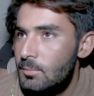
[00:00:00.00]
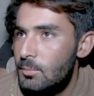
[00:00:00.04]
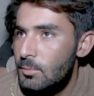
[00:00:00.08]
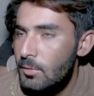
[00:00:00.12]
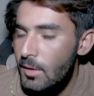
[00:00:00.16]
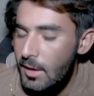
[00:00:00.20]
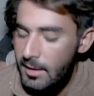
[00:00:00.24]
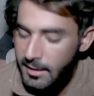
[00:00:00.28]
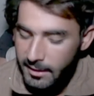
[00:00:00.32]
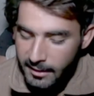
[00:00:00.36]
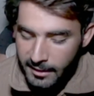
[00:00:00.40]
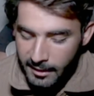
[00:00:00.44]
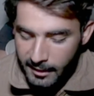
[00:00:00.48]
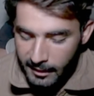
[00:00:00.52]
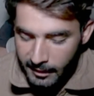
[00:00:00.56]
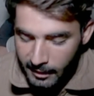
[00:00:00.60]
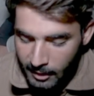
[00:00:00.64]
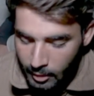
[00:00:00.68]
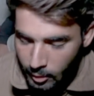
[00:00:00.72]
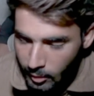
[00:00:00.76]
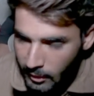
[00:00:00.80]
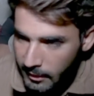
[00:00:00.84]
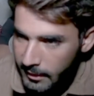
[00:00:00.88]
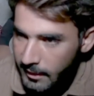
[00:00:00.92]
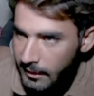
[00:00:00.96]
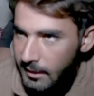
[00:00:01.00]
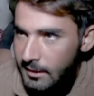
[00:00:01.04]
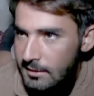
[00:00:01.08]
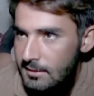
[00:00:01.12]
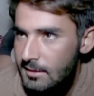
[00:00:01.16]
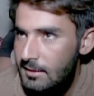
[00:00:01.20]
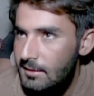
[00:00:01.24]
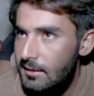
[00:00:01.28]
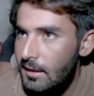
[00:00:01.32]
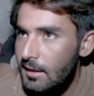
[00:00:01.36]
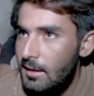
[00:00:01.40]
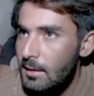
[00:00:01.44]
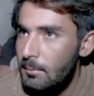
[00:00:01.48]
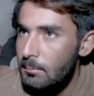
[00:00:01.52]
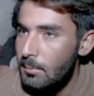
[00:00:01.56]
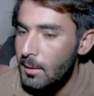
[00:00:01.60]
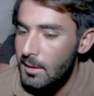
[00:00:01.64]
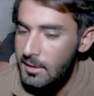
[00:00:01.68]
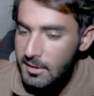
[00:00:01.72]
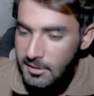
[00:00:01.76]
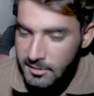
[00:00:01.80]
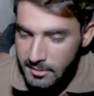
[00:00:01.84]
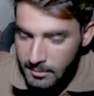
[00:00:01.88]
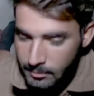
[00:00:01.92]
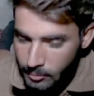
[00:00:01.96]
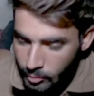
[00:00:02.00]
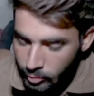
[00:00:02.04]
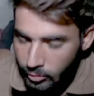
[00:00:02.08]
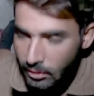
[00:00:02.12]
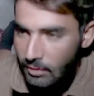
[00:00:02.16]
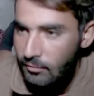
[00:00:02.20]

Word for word: We came here because we had to.